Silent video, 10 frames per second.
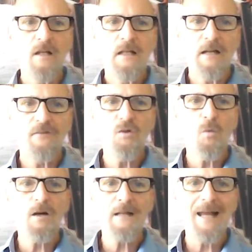if you
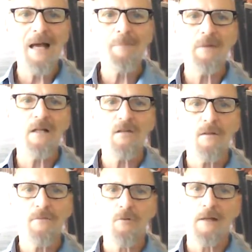want happiness
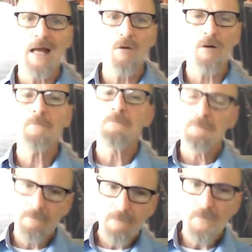for an hour,
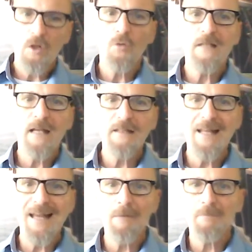go take a
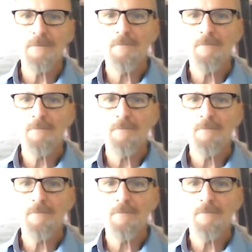nap.